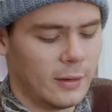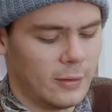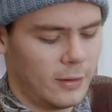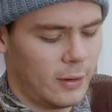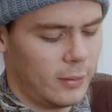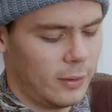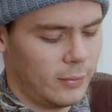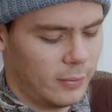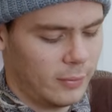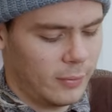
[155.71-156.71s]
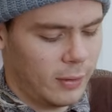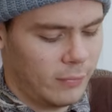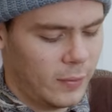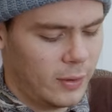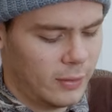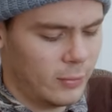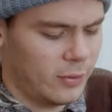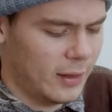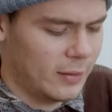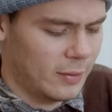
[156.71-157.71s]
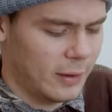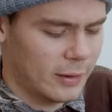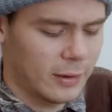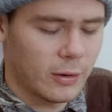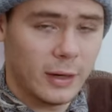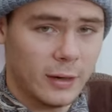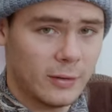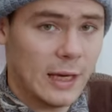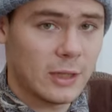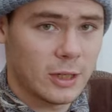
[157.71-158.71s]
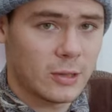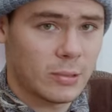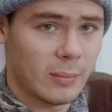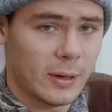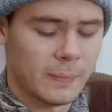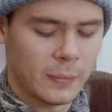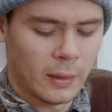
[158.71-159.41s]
So at first it was things like I got an intention tremor.